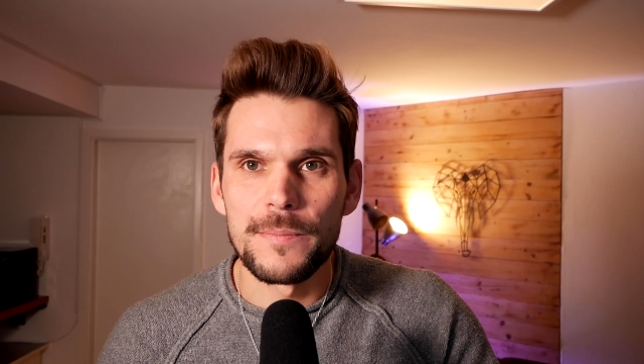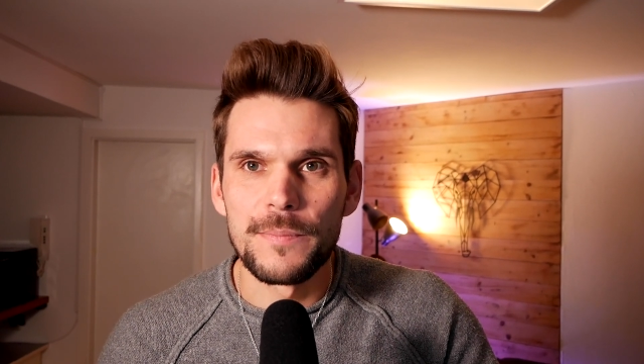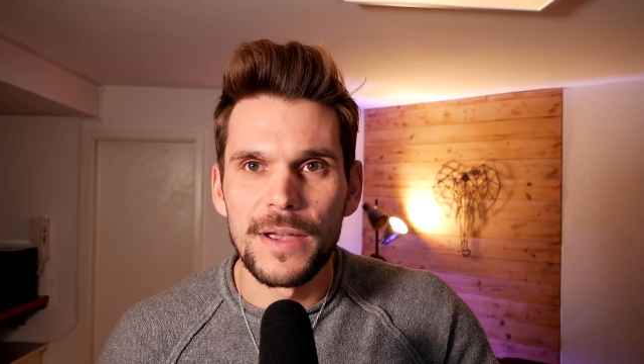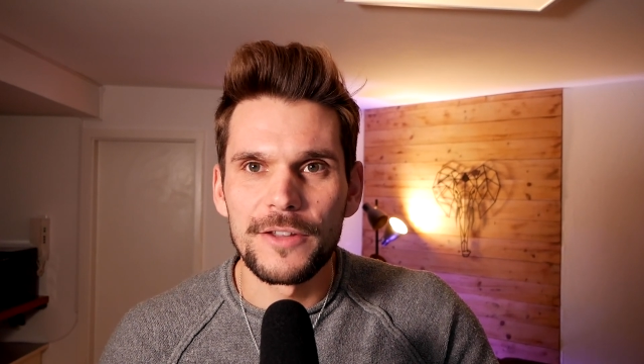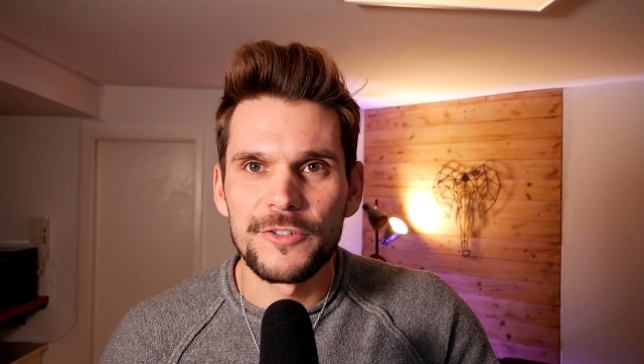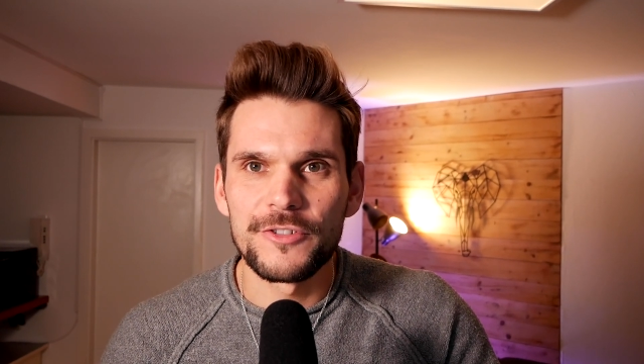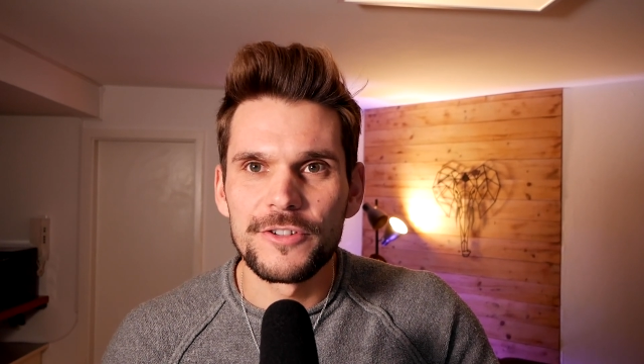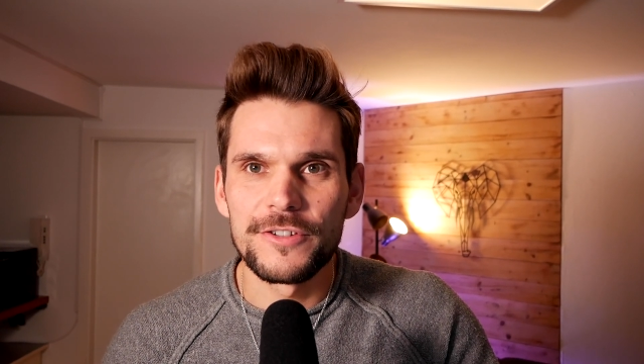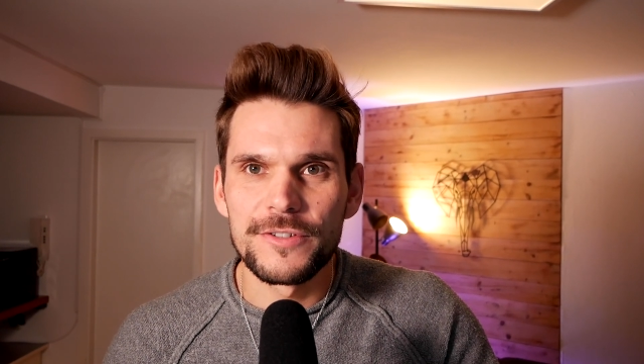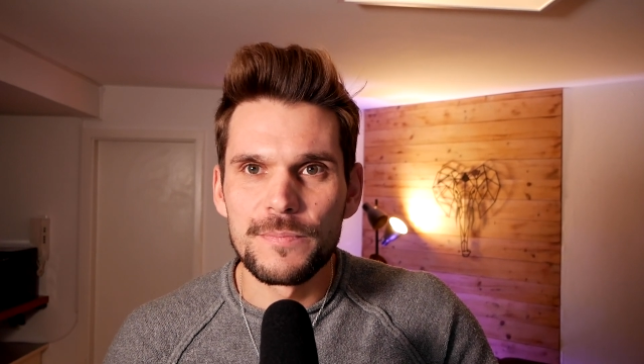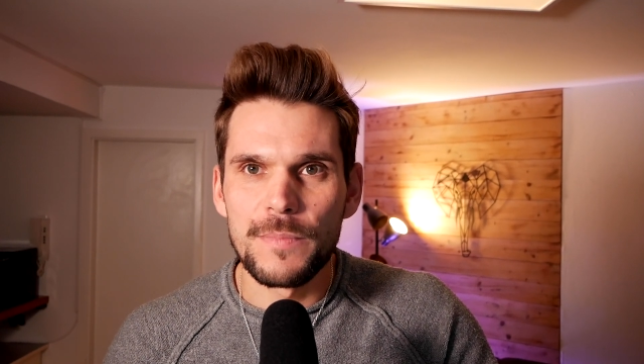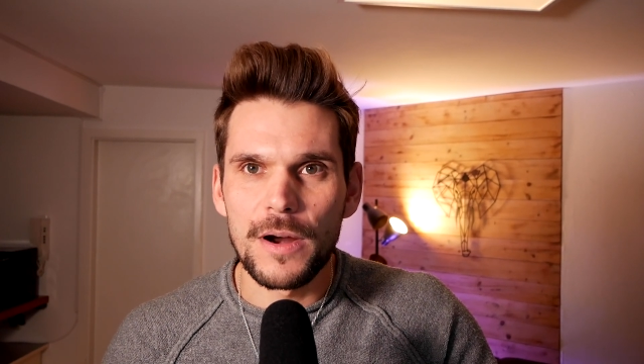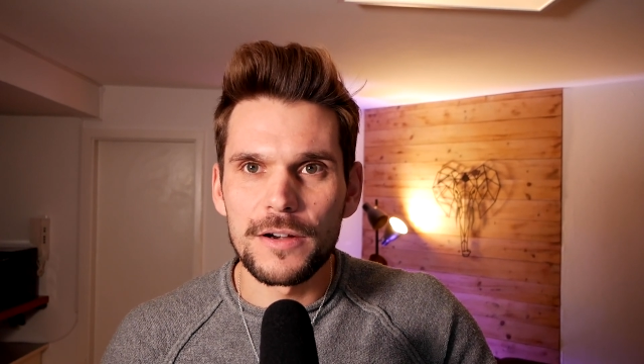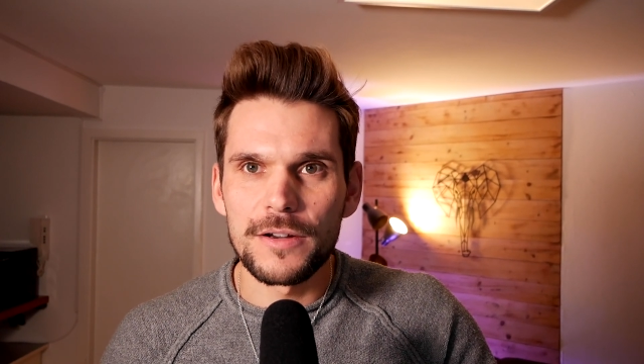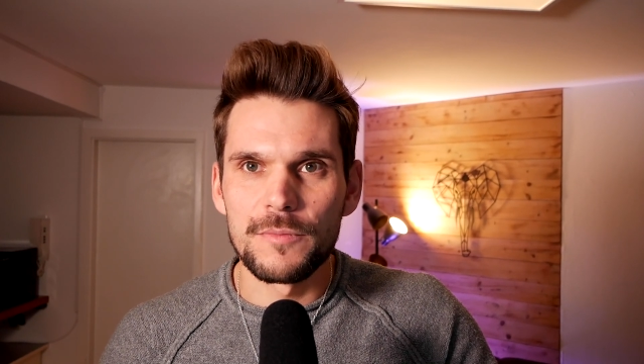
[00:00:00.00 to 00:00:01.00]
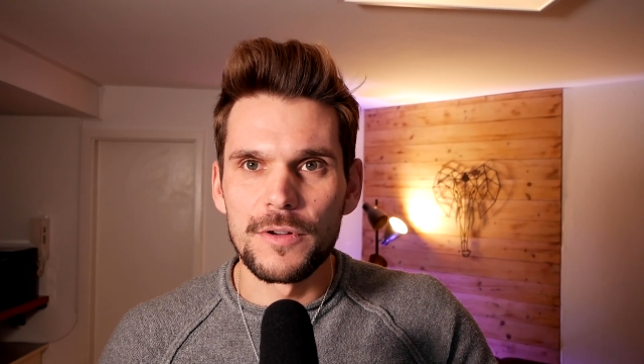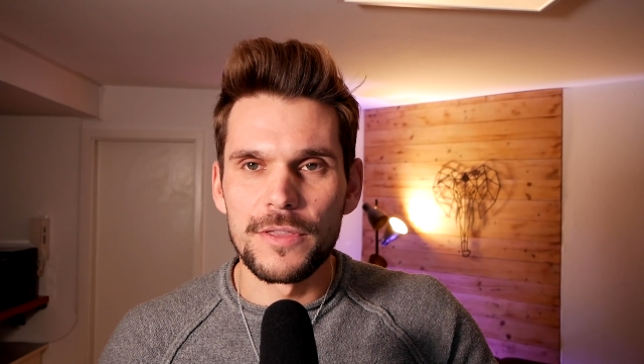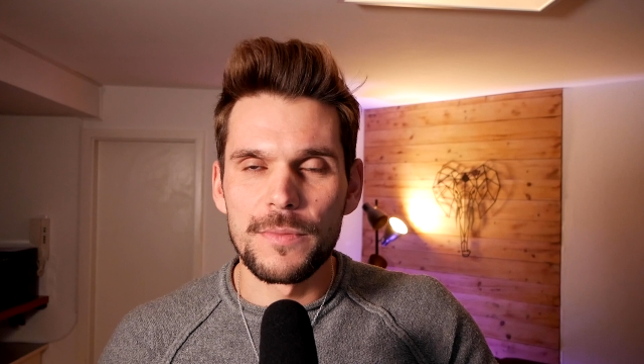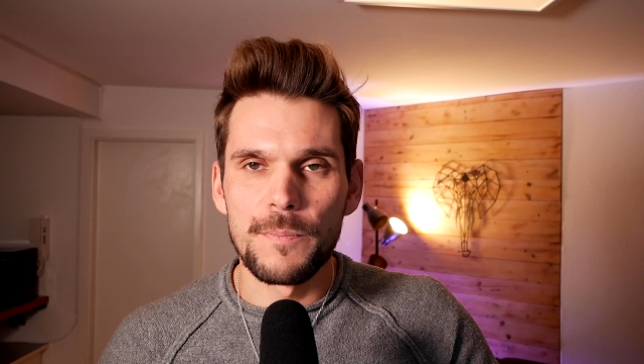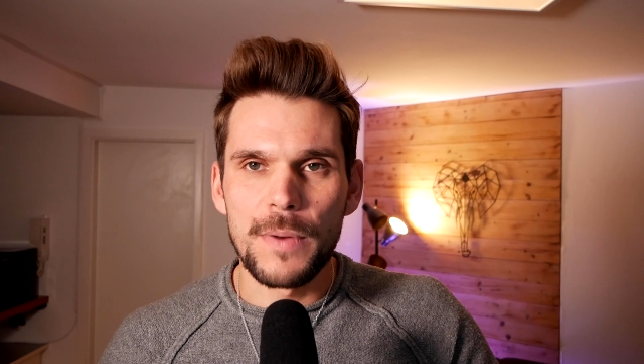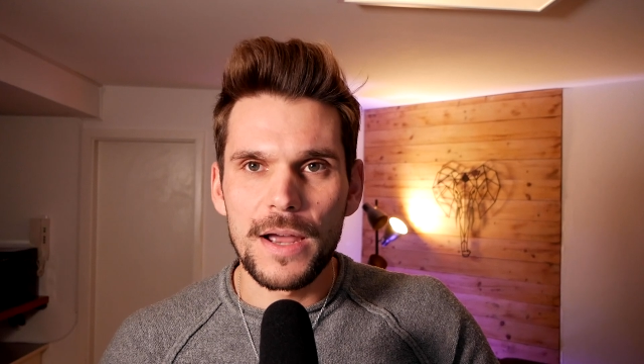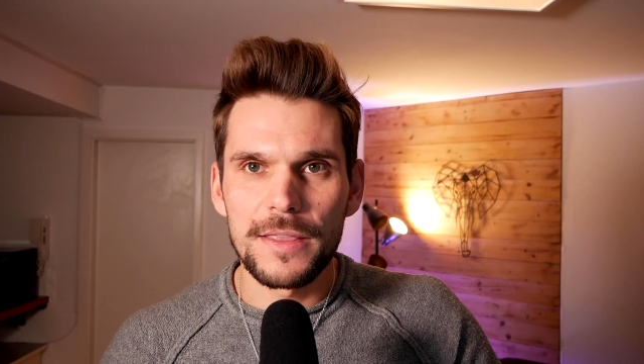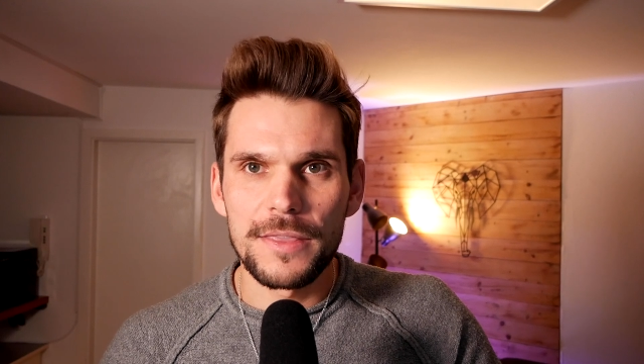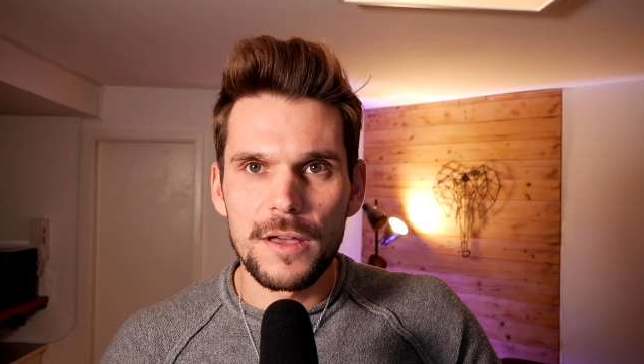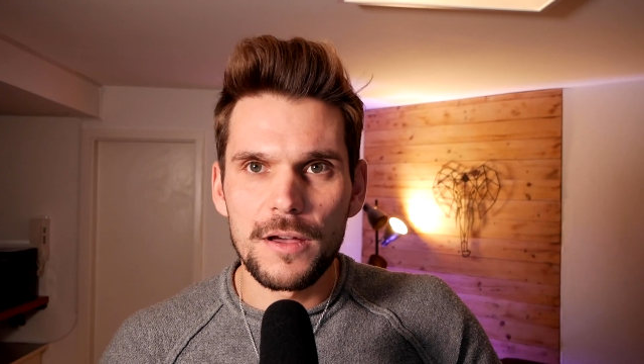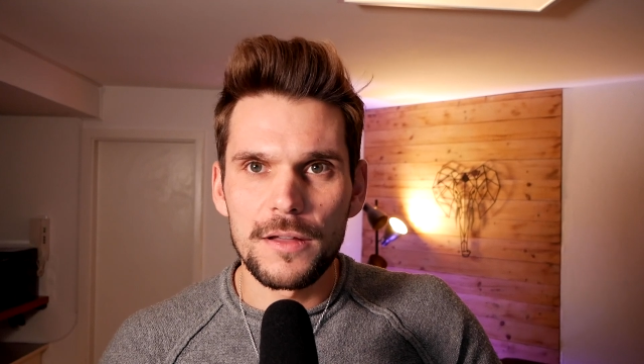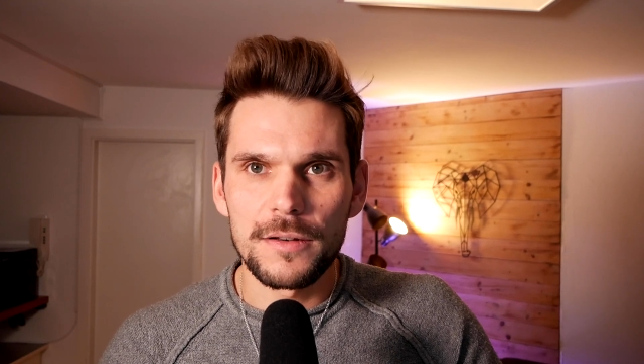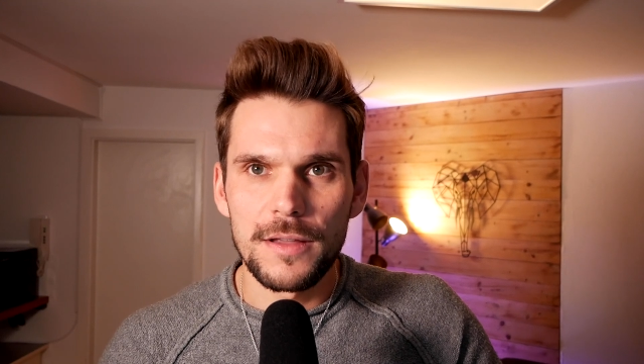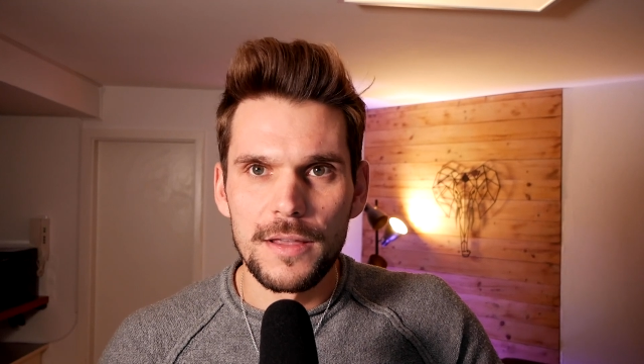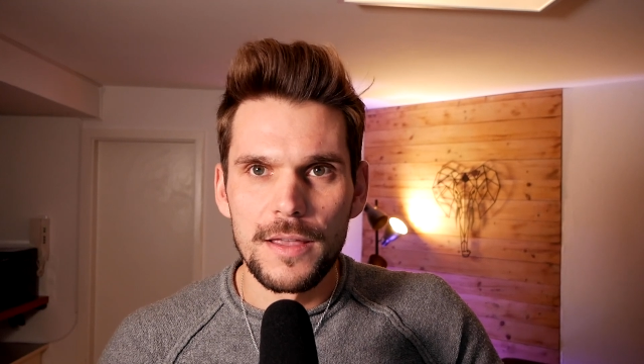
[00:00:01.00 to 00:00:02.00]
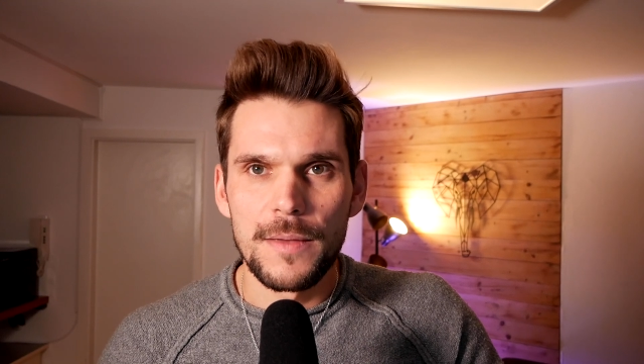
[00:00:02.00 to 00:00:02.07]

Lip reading: Apache Spark with Python